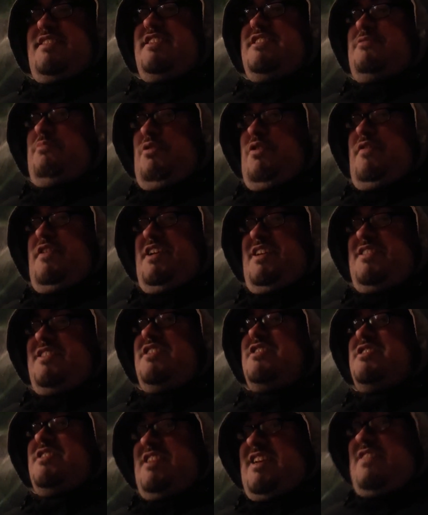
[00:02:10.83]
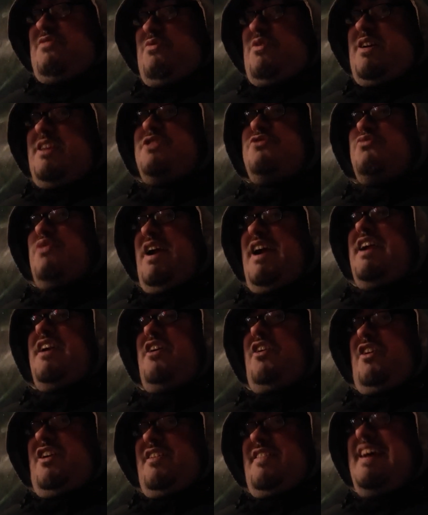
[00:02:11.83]
The sequel is
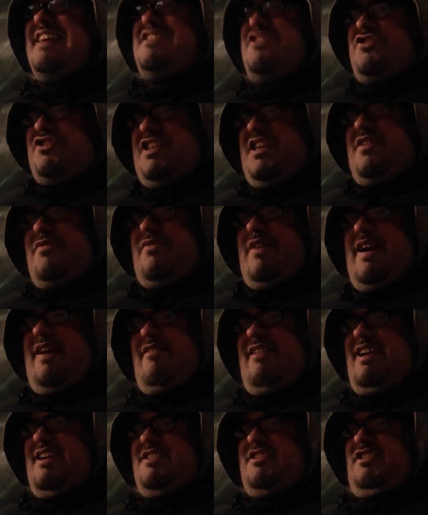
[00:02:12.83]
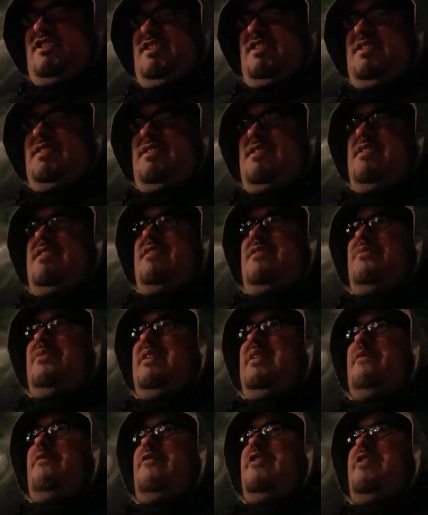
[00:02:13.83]
rated R. That's usually rare, actually.
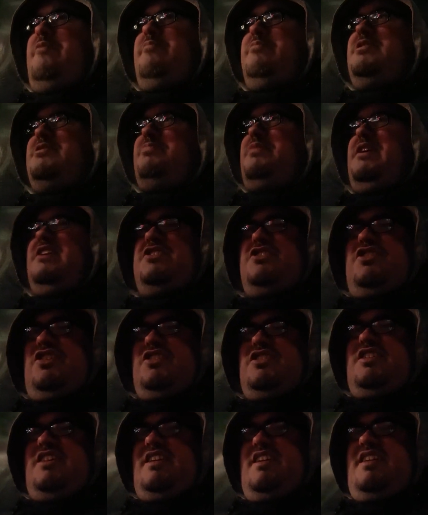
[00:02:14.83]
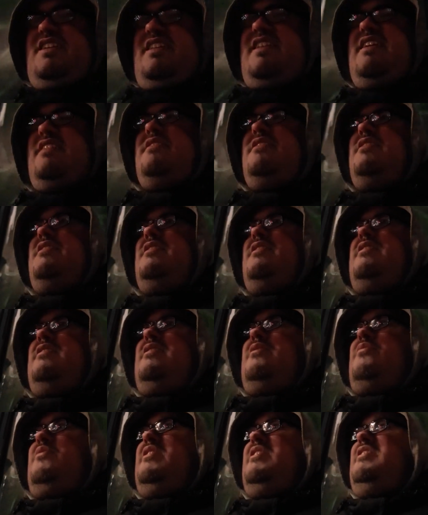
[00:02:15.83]
When a film's PG-13,
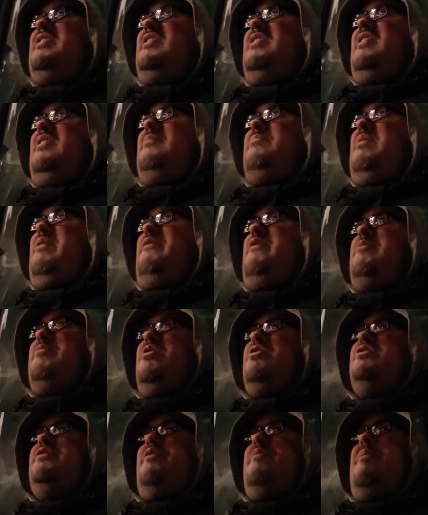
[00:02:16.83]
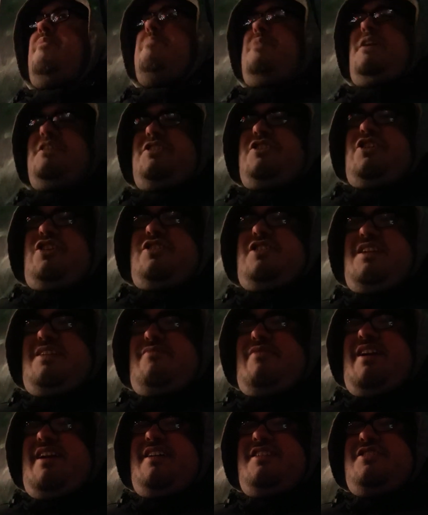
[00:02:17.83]
when a film goes from a
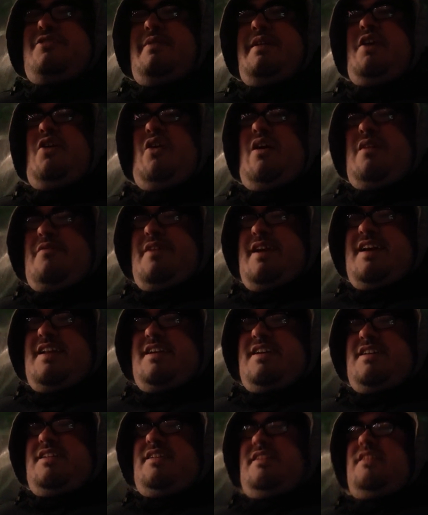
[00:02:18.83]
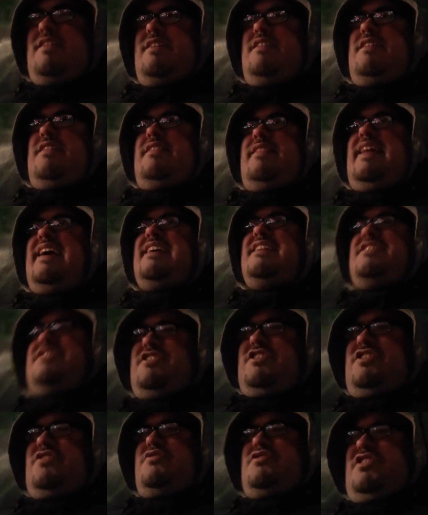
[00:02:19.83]
PG-13 rated to an R rated,
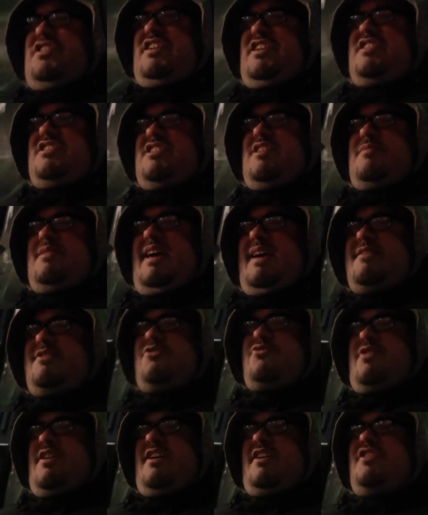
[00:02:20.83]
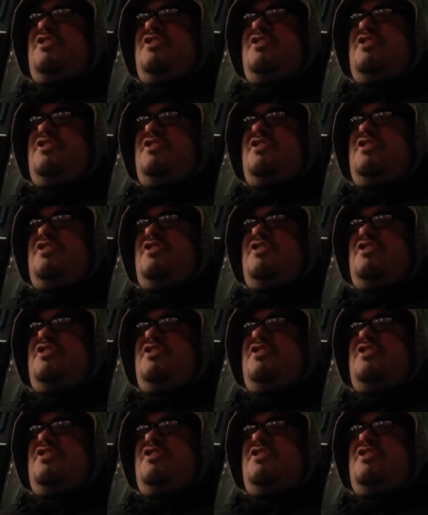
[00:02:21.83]
that's usually sometimes rare.